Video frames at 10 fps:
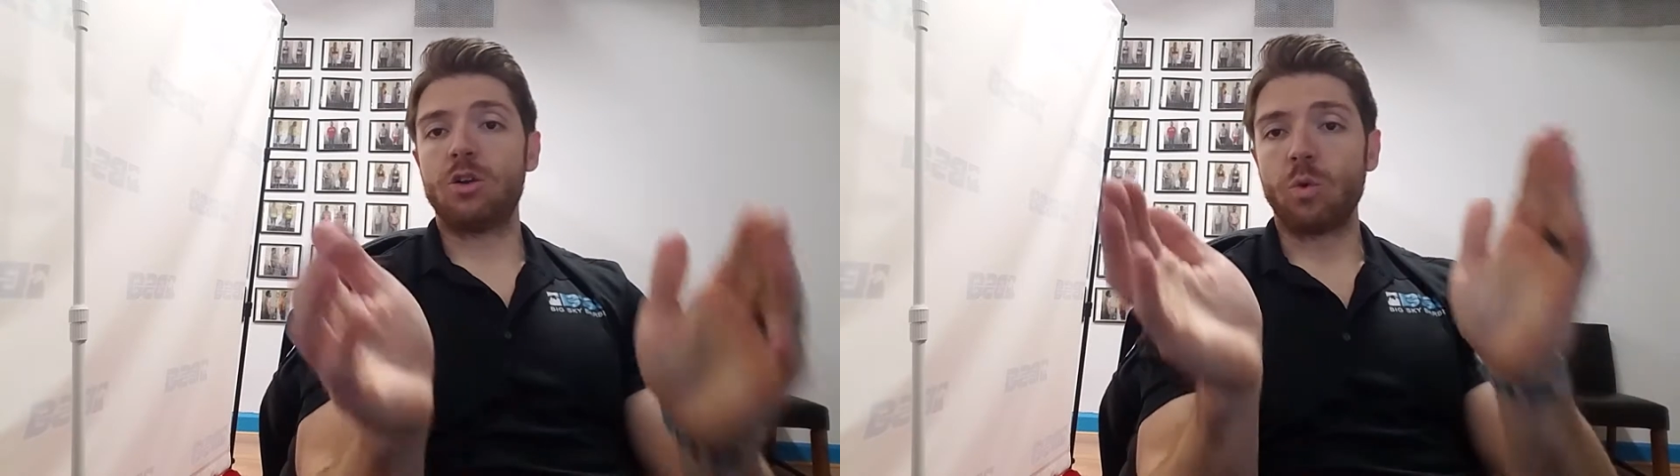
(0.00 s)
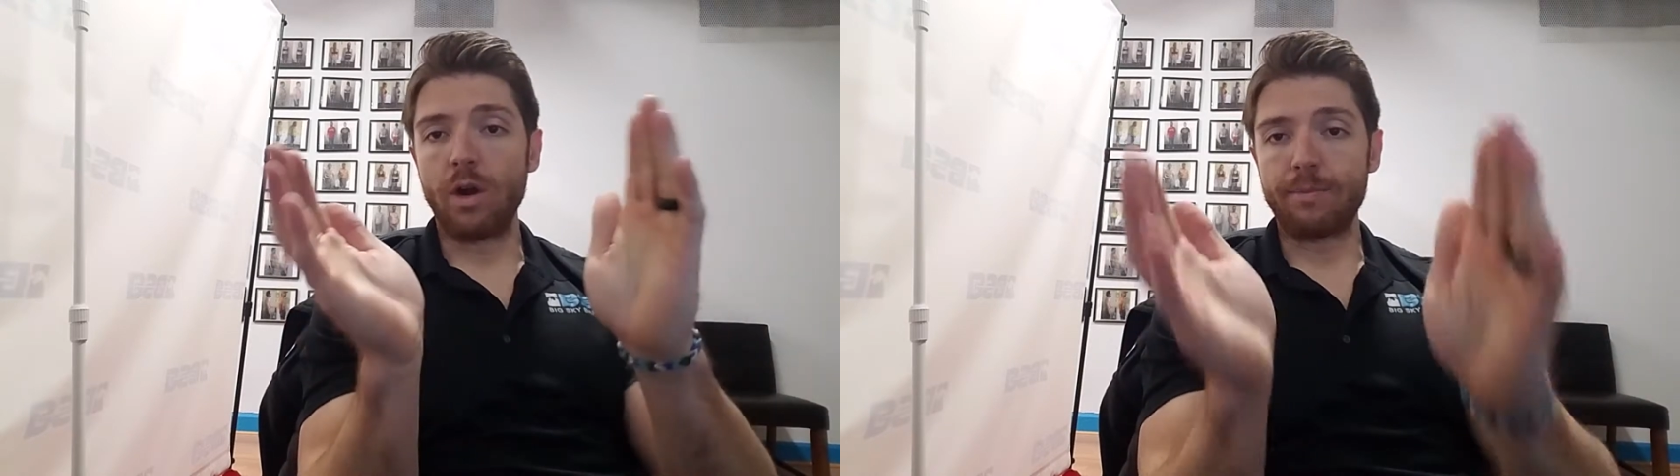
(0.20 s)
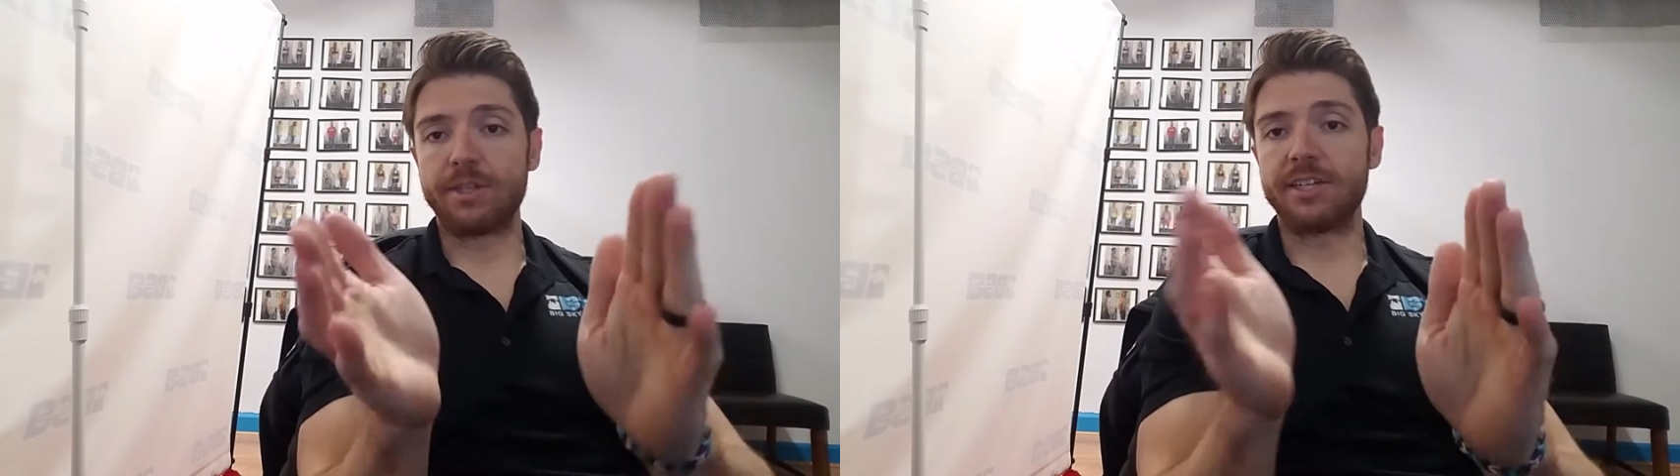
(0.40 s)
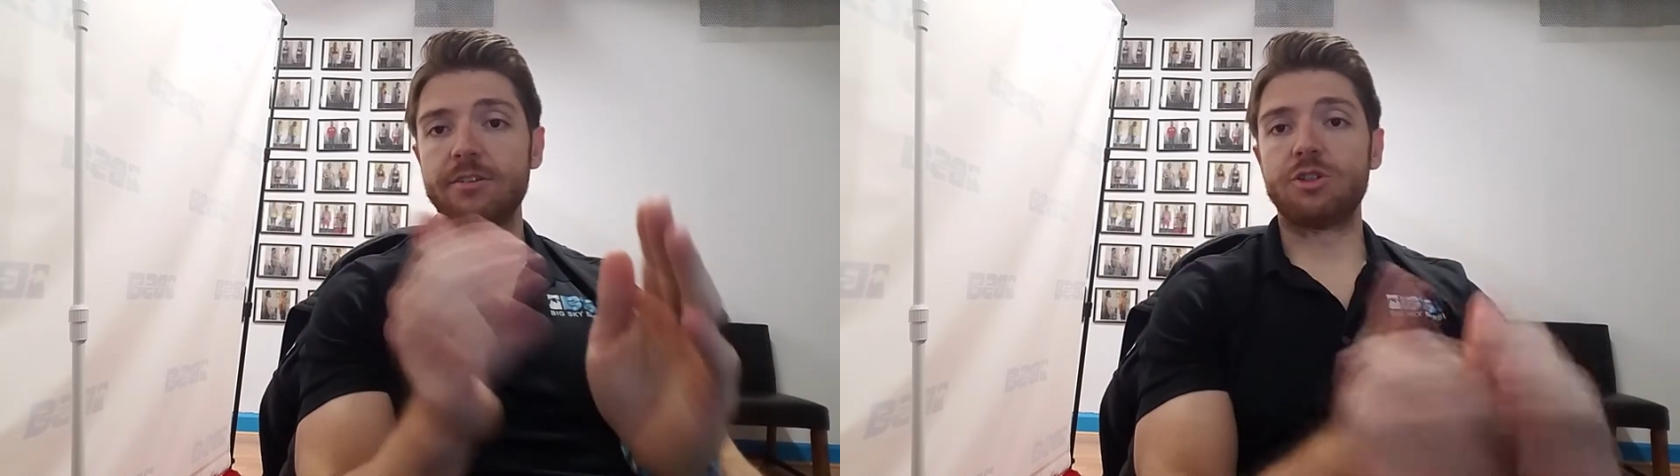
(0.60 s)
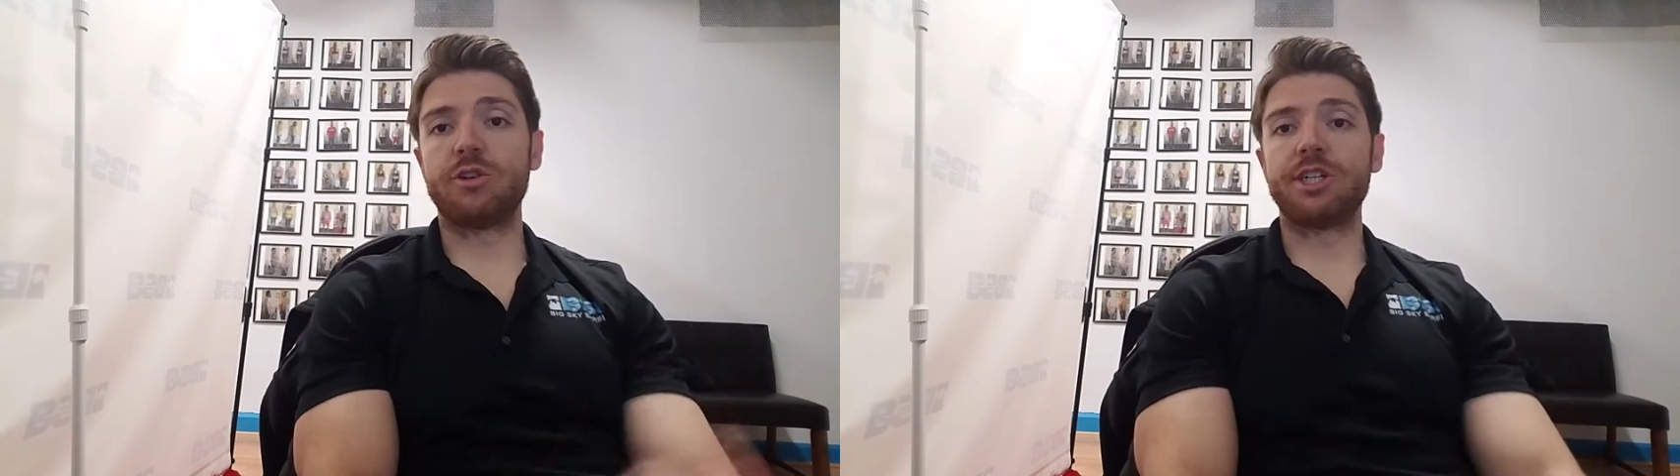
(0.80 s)
20%
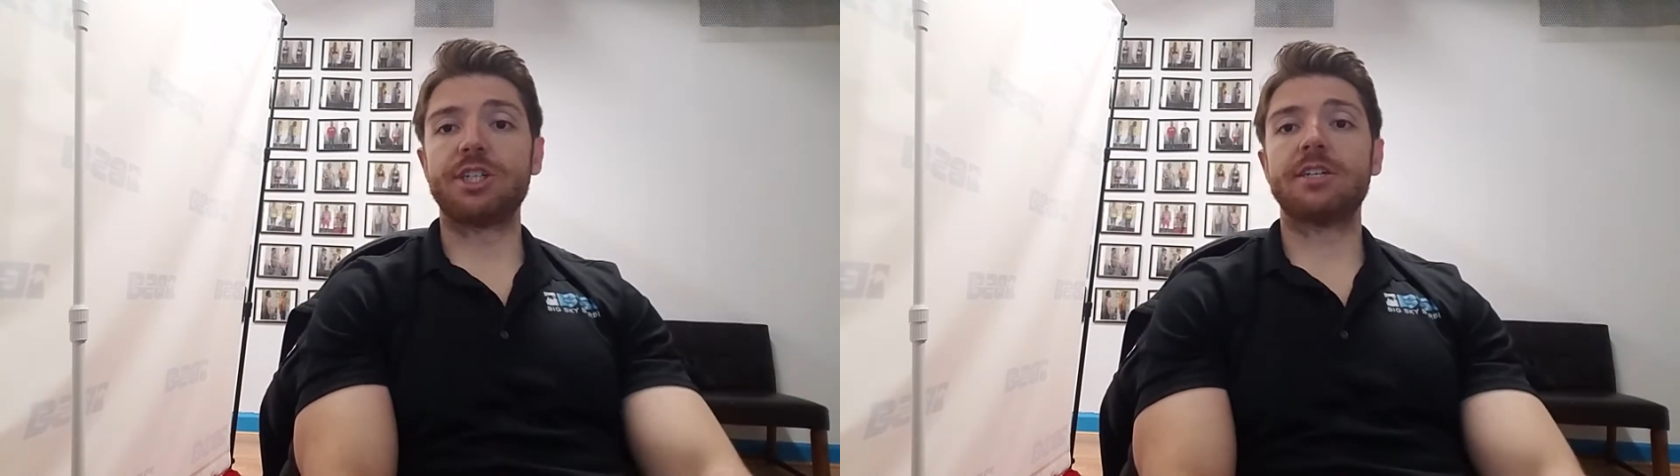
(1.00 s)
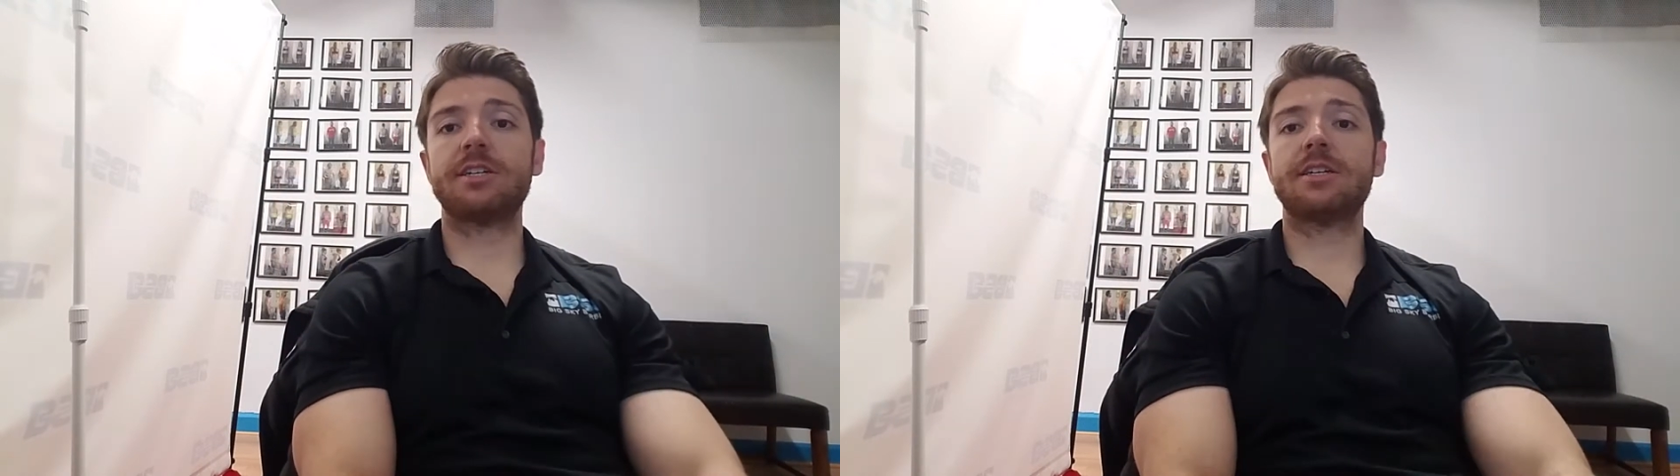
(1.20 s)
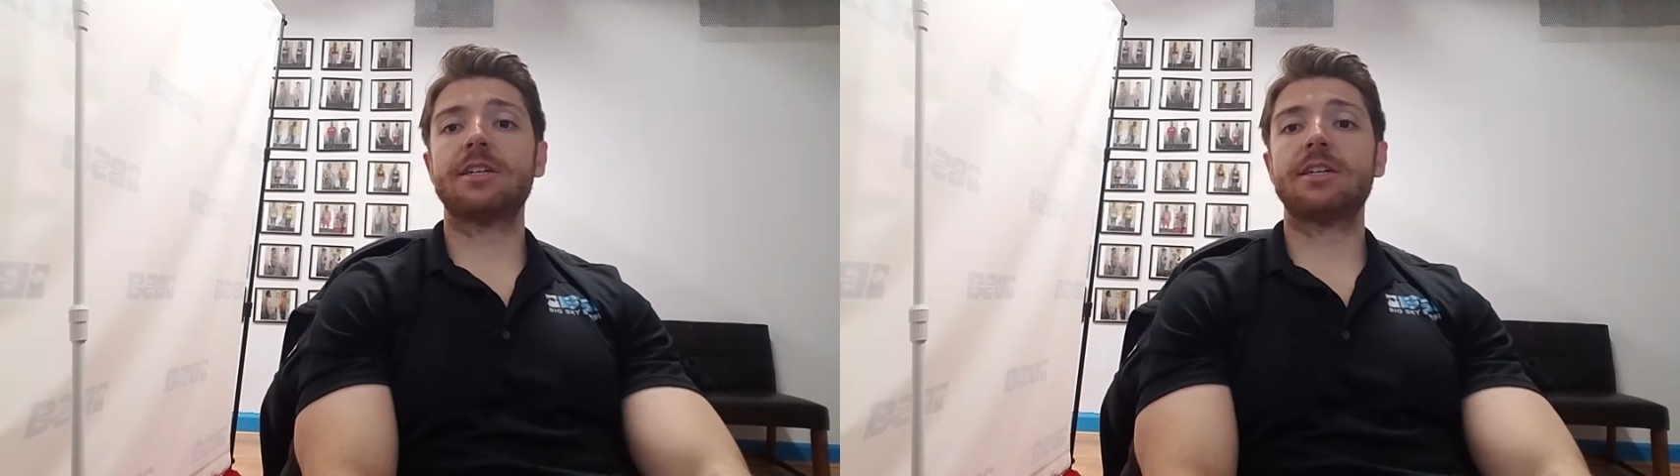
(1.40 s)
nutrition,